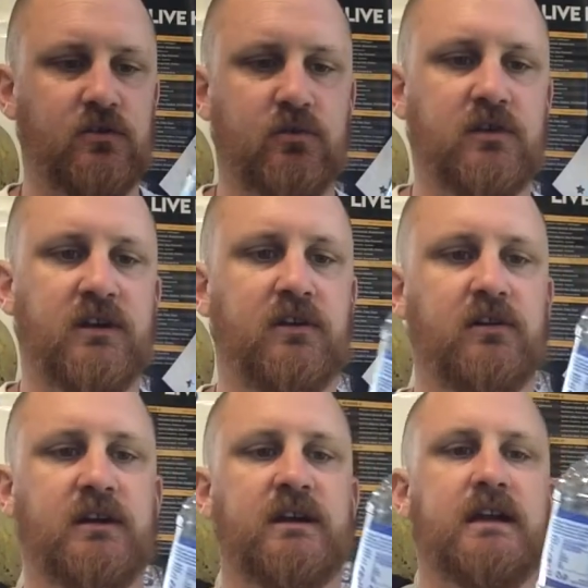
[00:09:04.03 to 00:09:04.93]
an
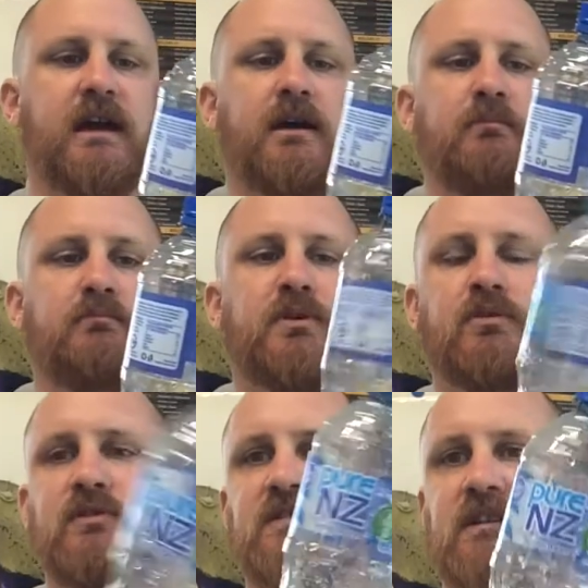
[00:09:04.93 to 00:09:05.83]
ordinary pure
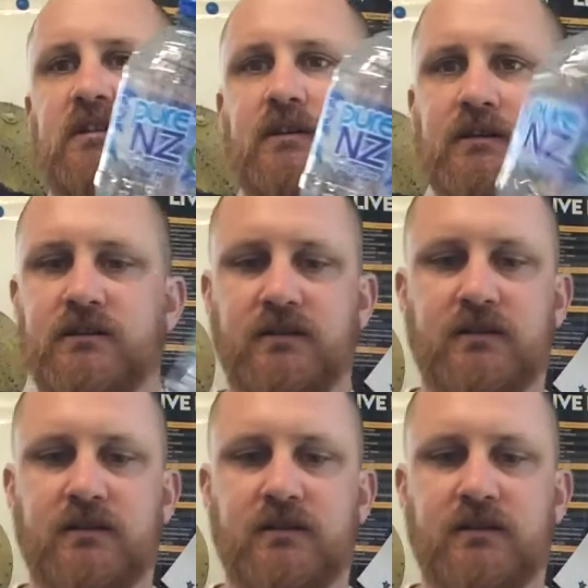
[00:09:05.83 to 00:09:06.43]
New Zealand